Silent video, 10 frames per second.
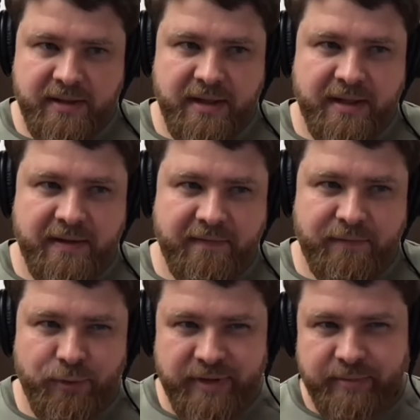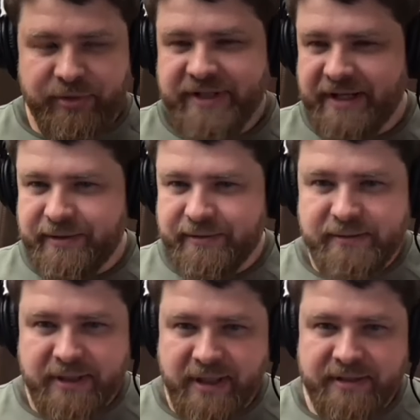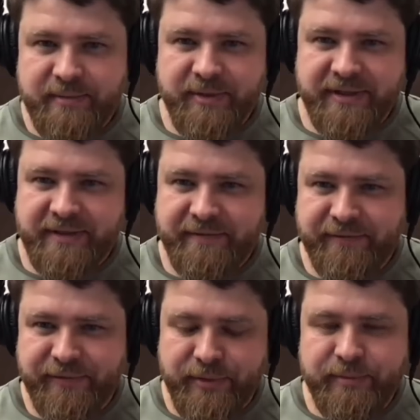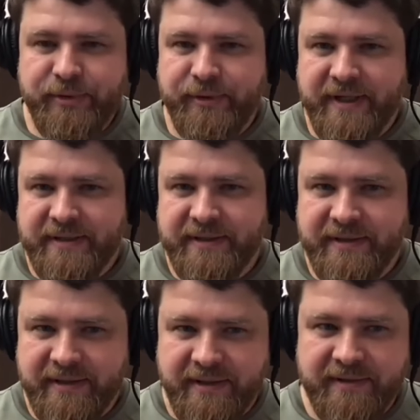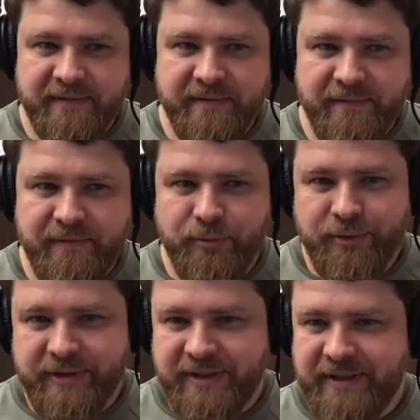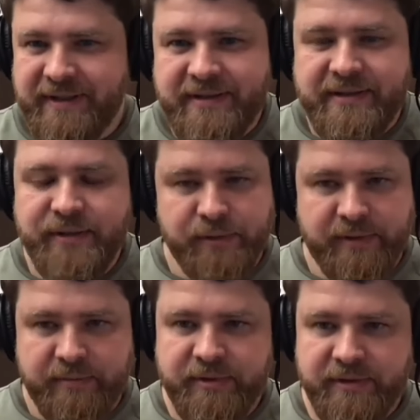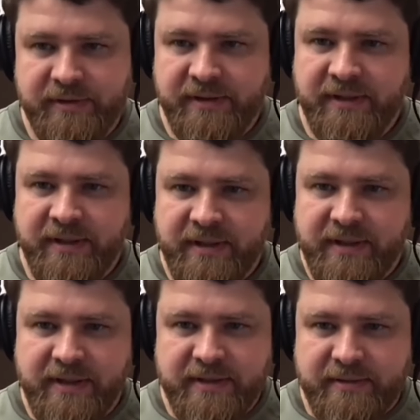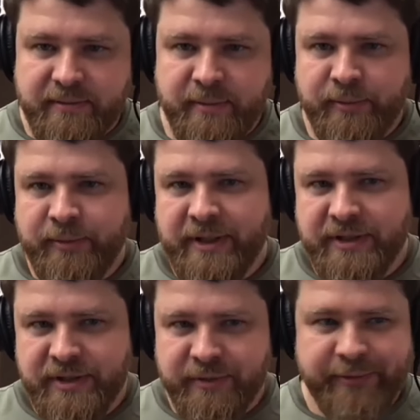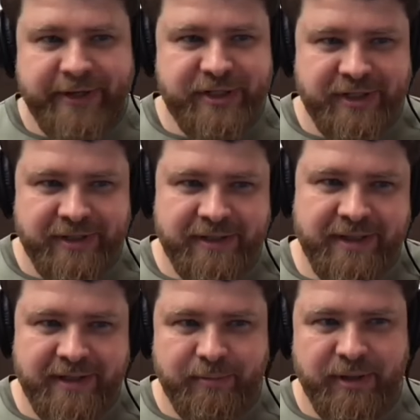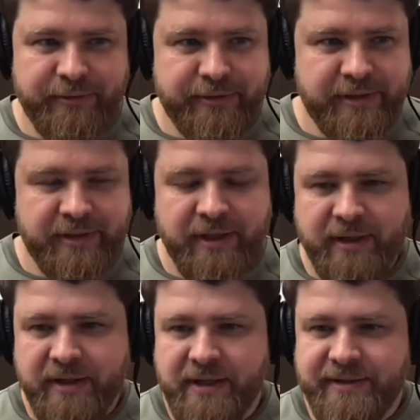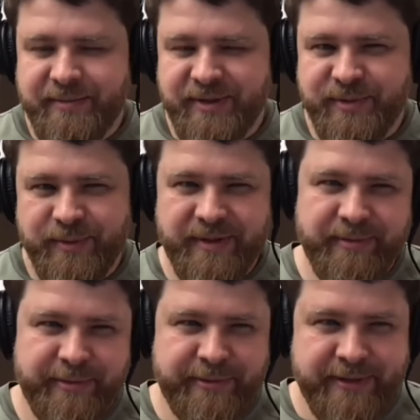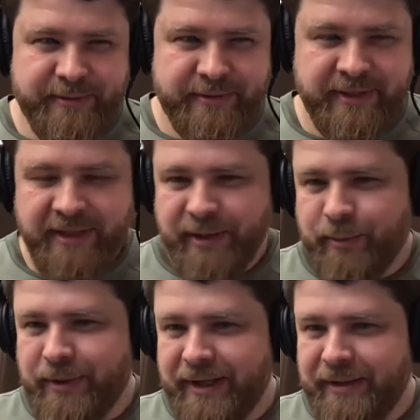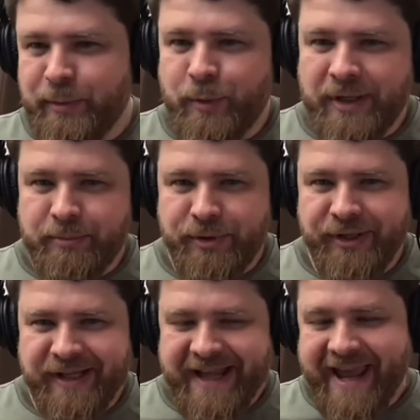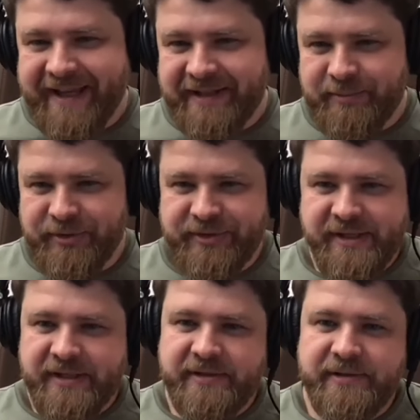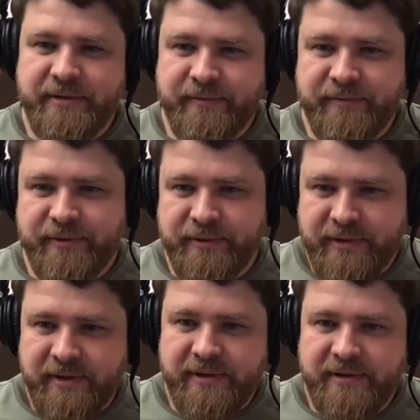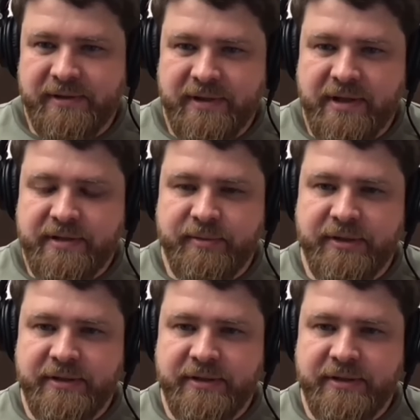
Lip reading: Yeah, like 40% of our customers are from US and 40% is Europe. So Russian and Belarusian customers were around 1.8% of total customers.